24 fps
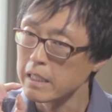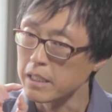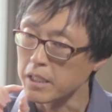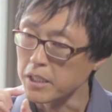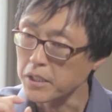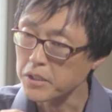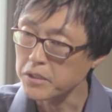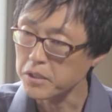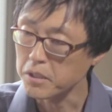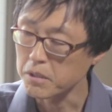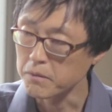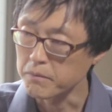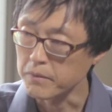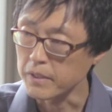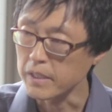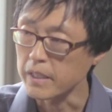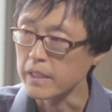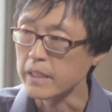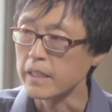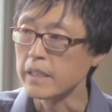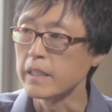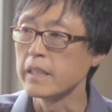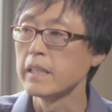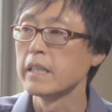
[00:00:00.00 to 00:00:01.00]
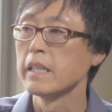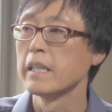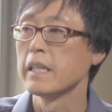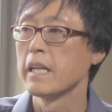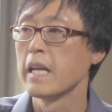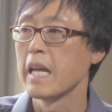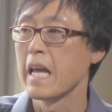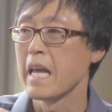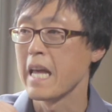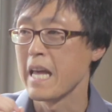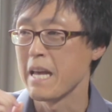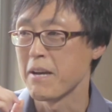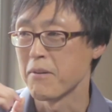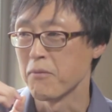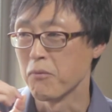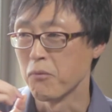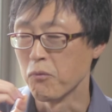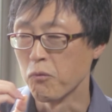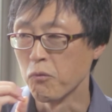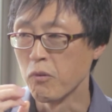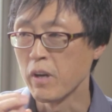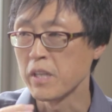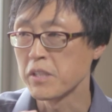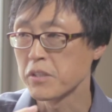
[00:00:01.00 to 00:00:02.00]
intervene
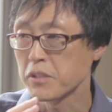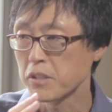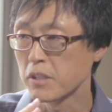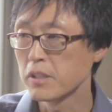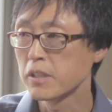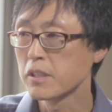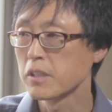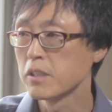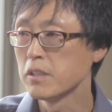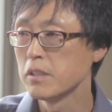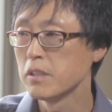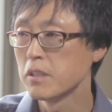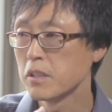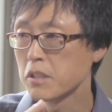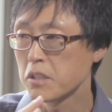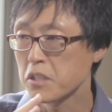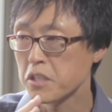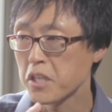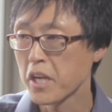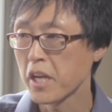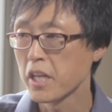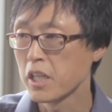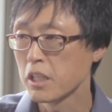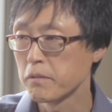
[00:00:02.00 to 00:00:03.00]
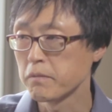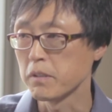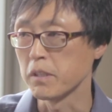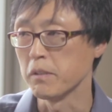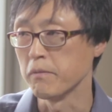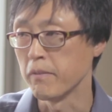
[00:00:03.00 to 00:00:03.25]
when certain chain of